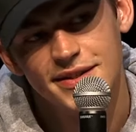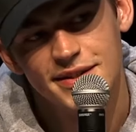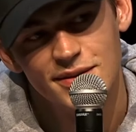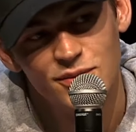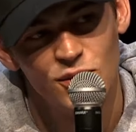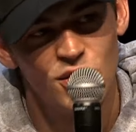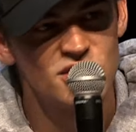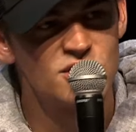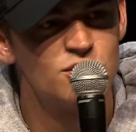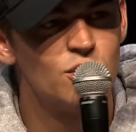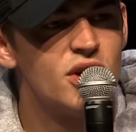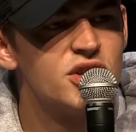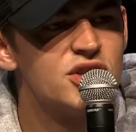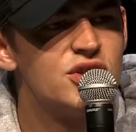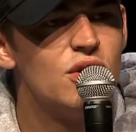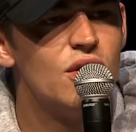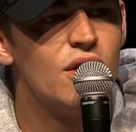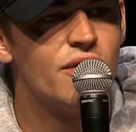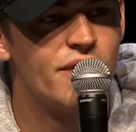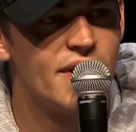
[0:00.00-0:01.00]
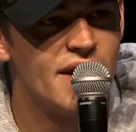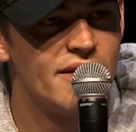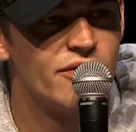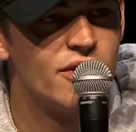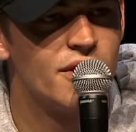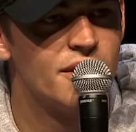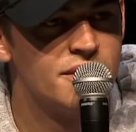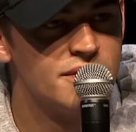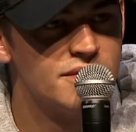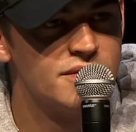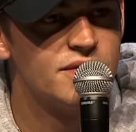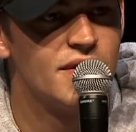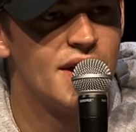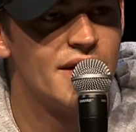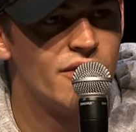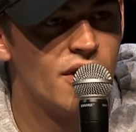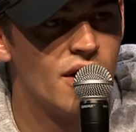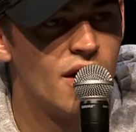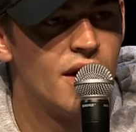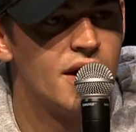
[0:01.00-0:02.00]
What's your favorite
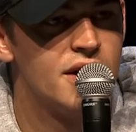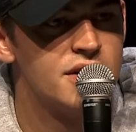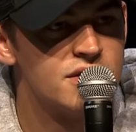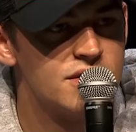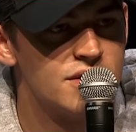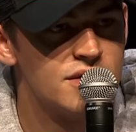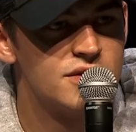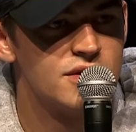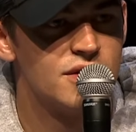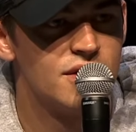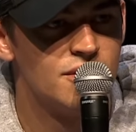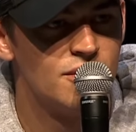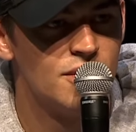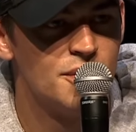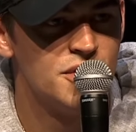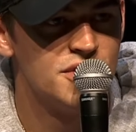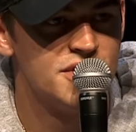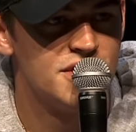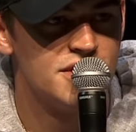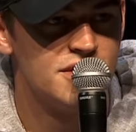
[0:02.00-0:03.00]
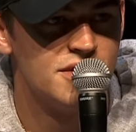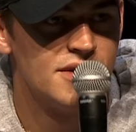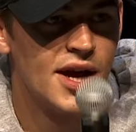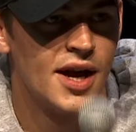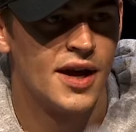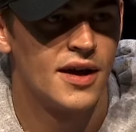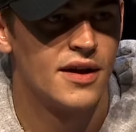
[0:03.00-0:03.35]
artist or song? What music do you like?